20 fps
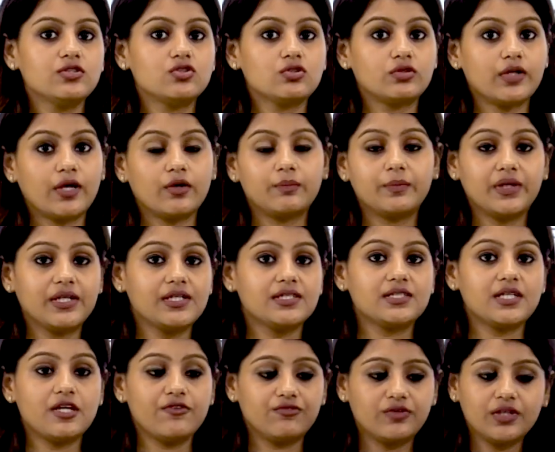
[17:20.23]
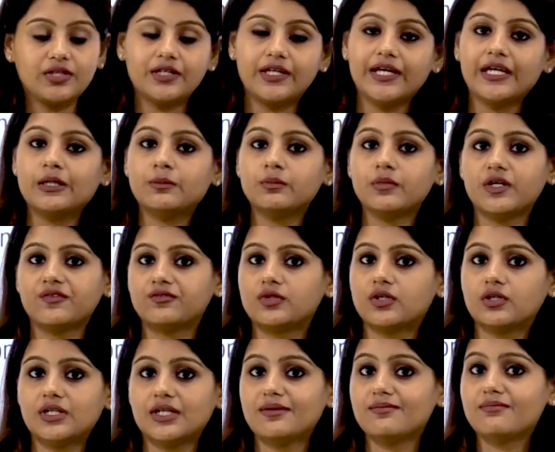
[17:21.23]
So that, because if the team
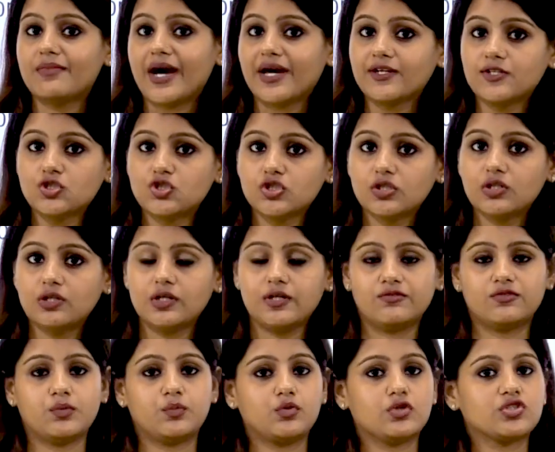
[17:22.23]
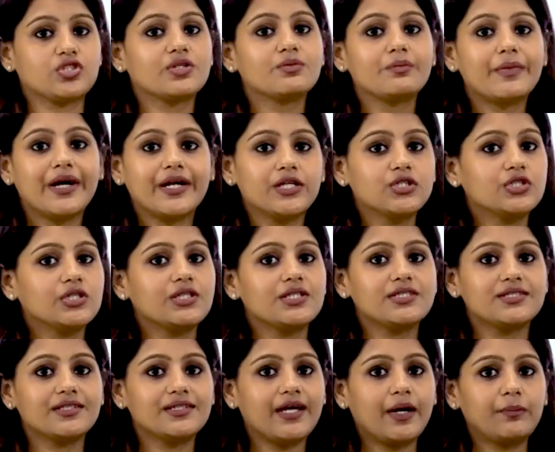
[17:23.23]
manager, if the project manager
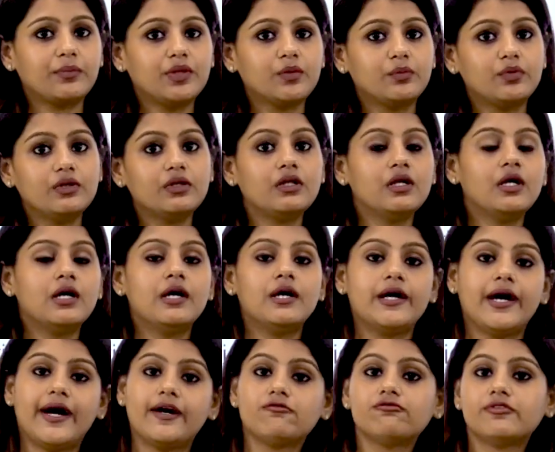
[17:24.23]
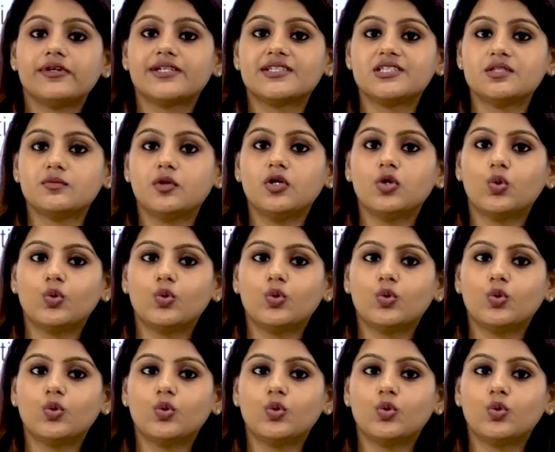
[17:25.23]
is adaptable and flexible,